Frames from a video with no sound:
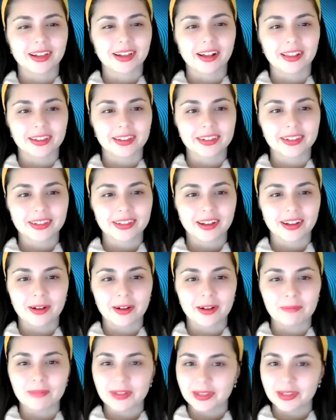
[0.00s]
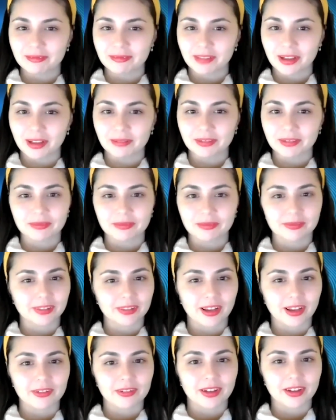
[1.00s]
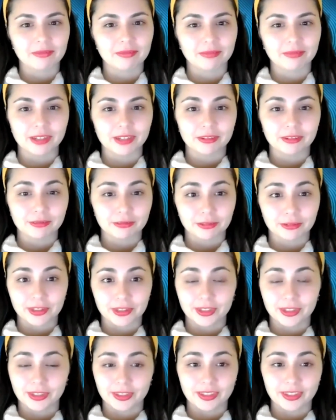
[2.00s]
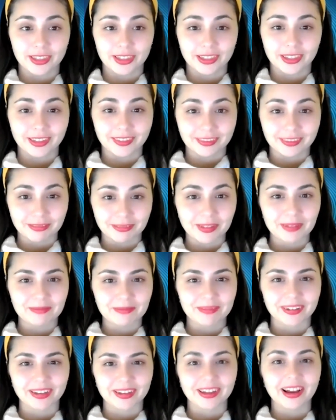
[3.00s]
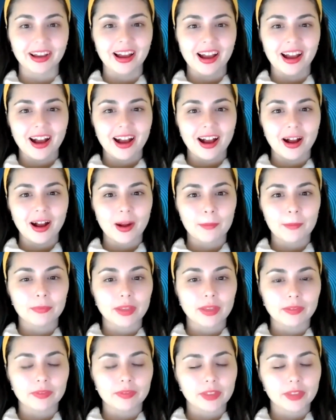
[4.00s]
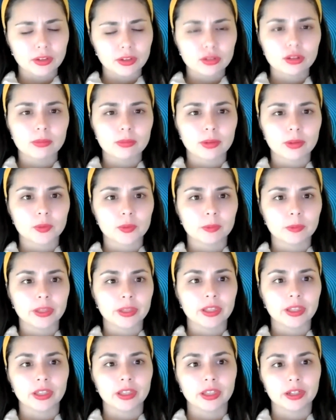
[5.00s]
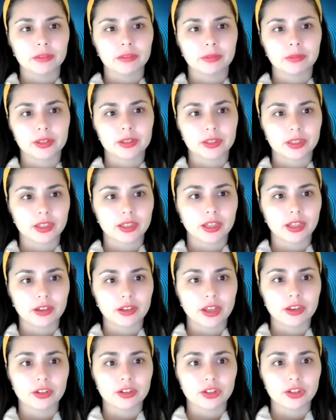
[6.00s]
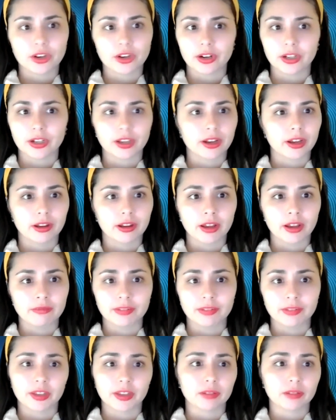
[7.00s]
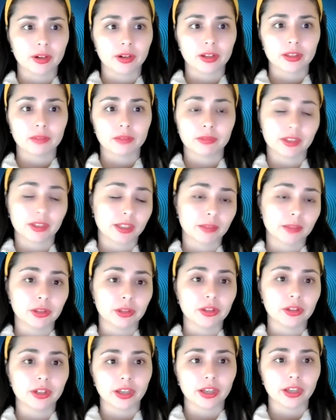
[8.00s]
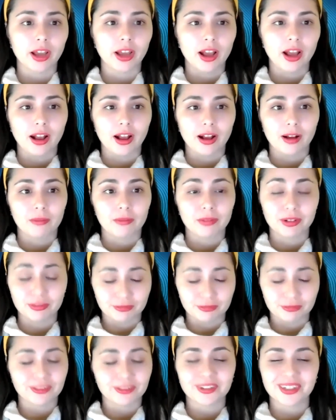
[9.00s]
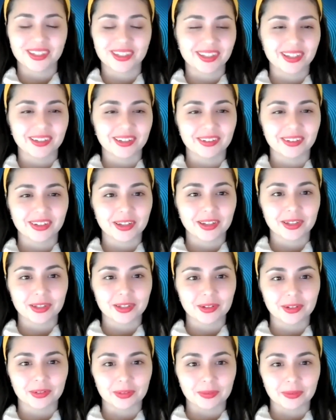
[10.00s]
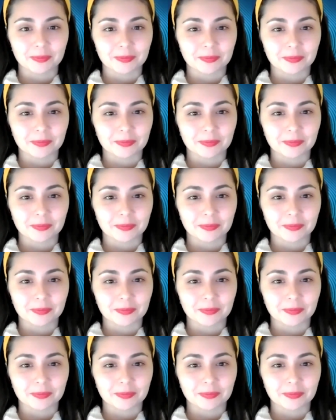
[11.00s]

Alex. Um, best of luck with the rollout, and we look thank forward you. to seeing it developing. Um, and thank you so much for being here with us today and, and sharing uh, everything with us with the community. Uh, we look forward to seeing you again soon.